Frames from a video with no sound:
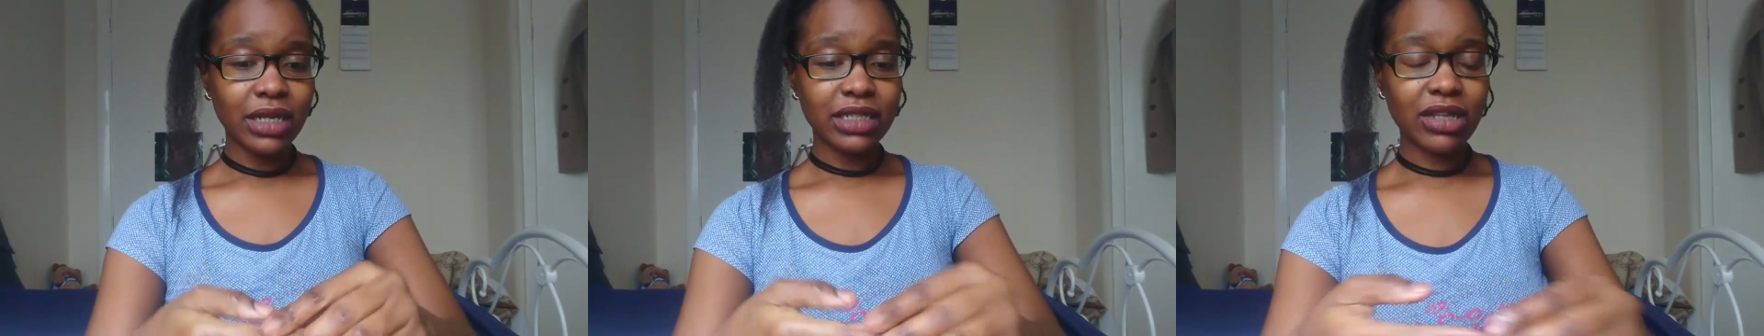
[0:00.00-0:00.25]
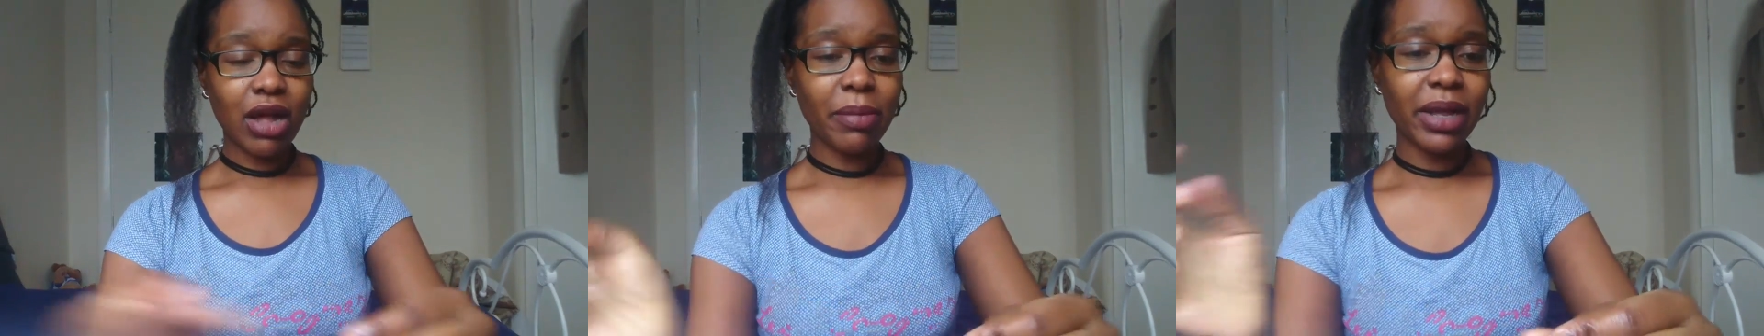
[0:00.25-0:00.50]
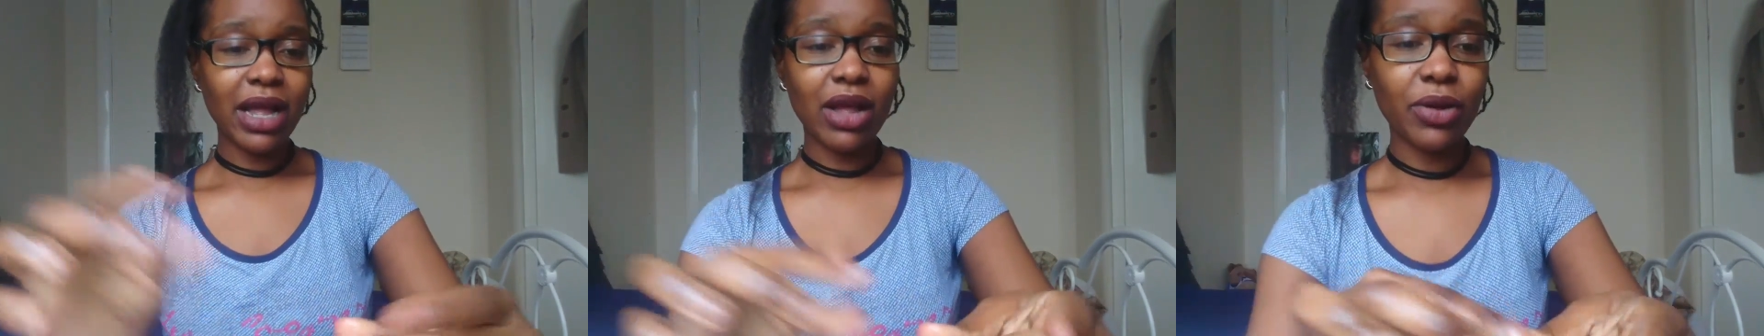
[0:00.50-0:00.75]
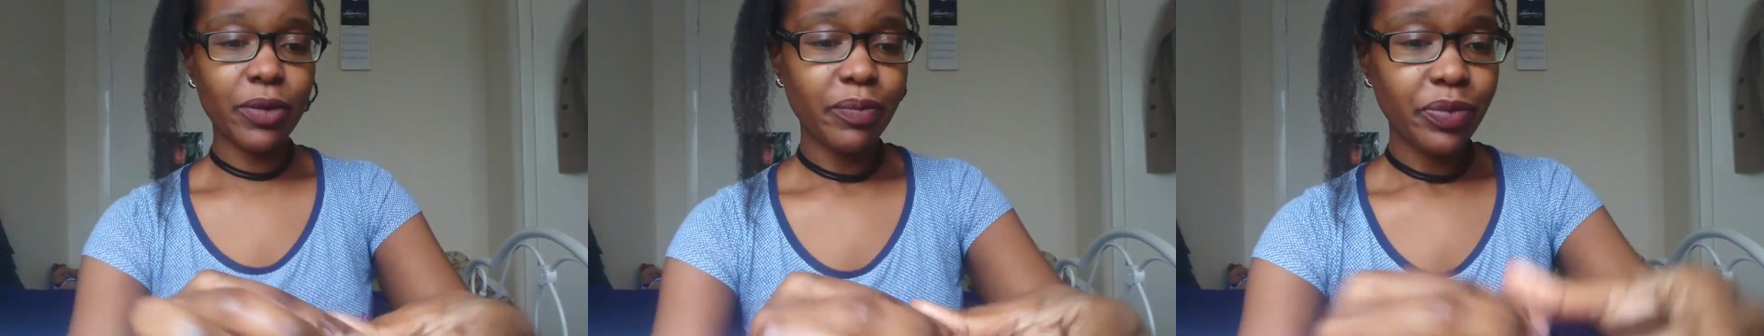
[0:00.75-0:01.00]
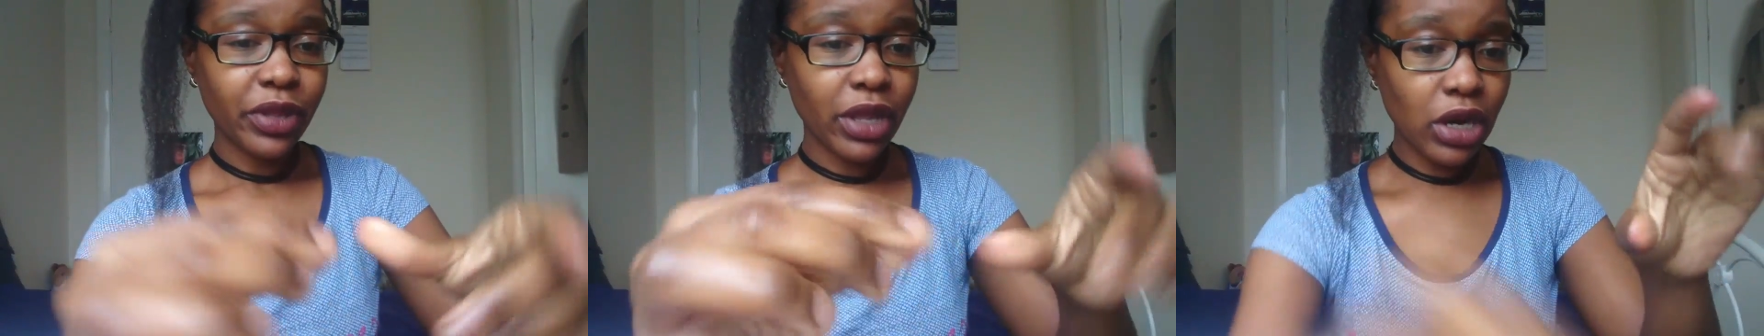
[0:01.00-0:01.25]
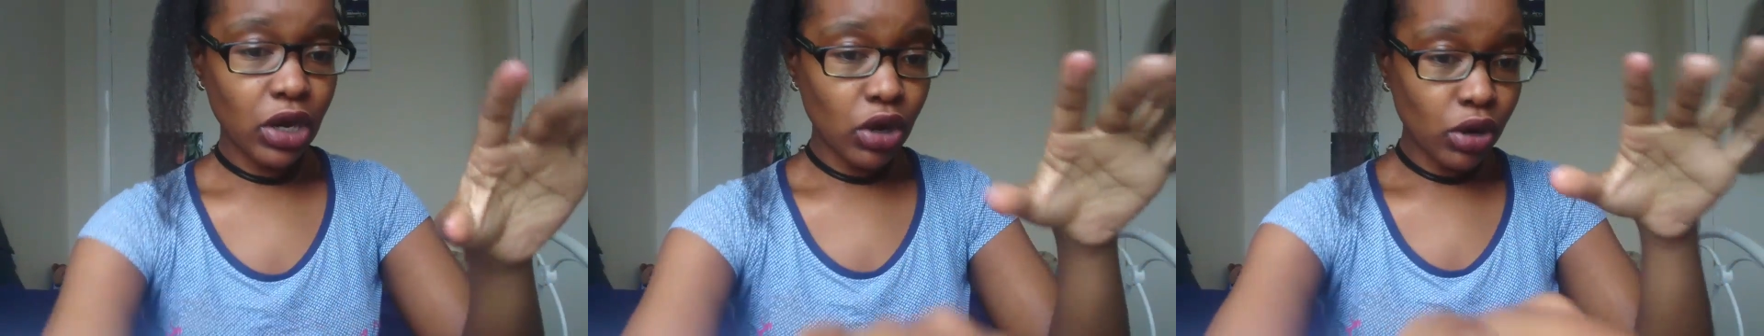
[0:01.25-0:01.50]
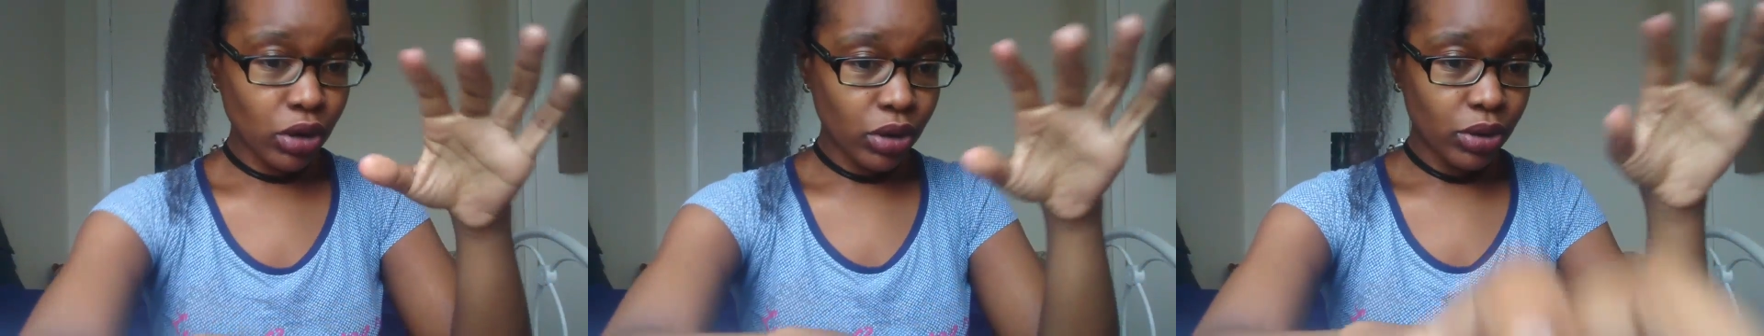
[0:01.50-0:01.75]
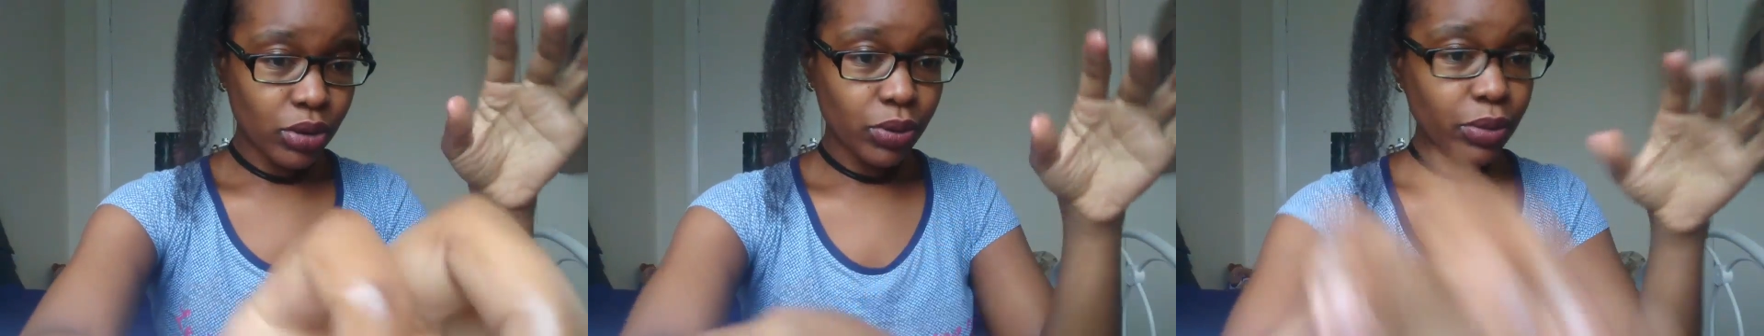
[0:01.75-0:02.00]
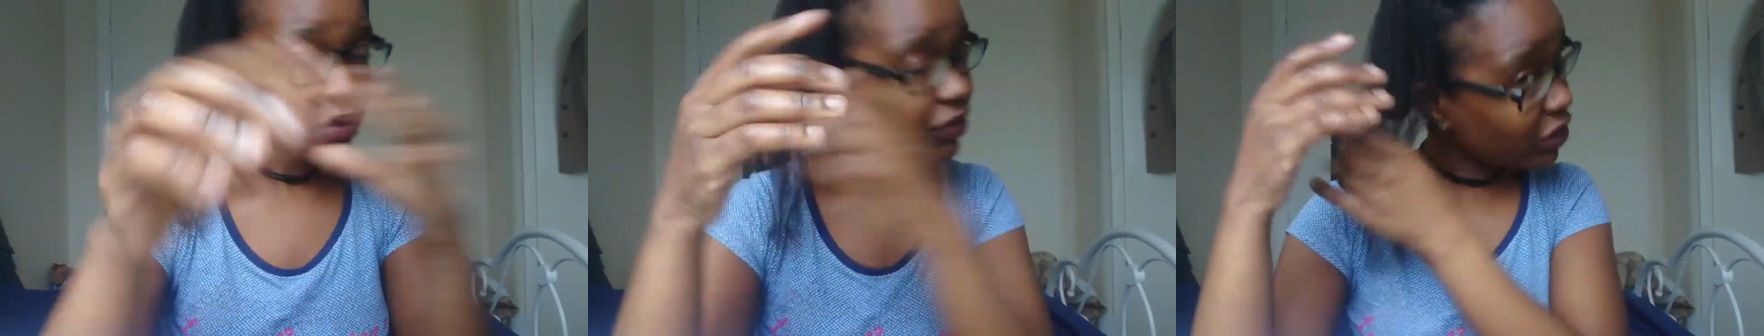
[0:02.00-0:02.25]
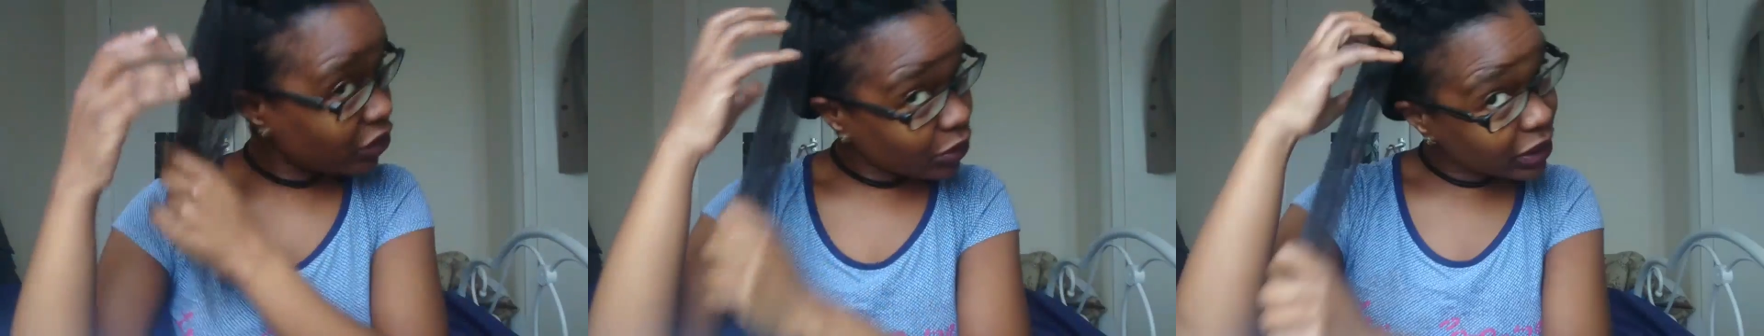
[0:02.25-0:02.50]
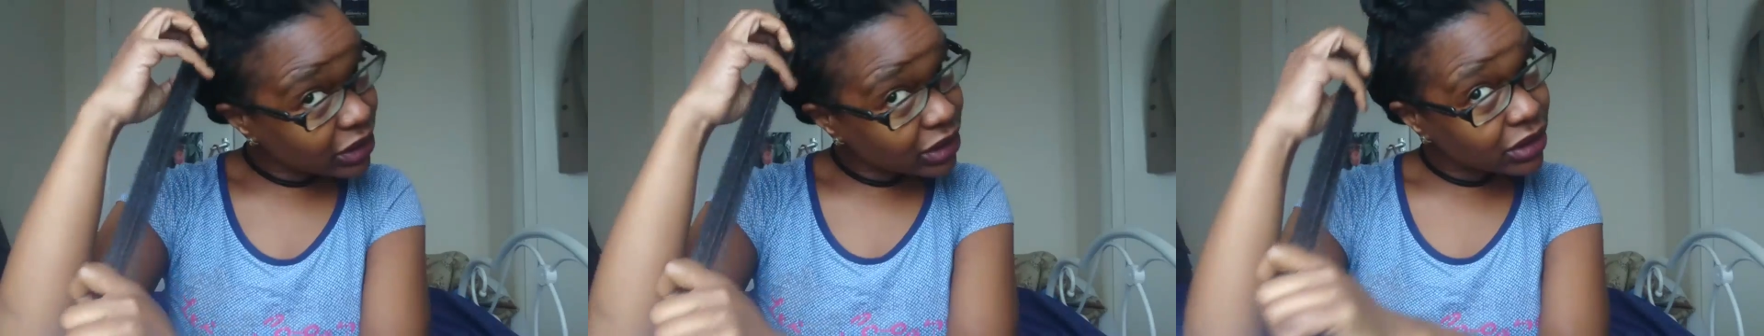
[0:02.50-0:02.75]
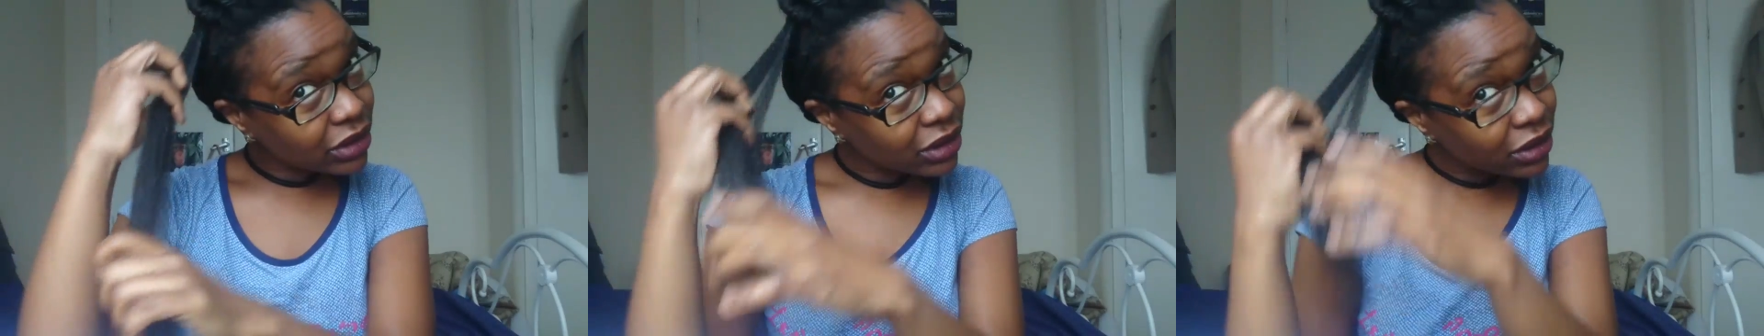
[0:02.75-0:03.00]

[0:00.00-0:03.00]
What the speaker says: is coming out along with the twist.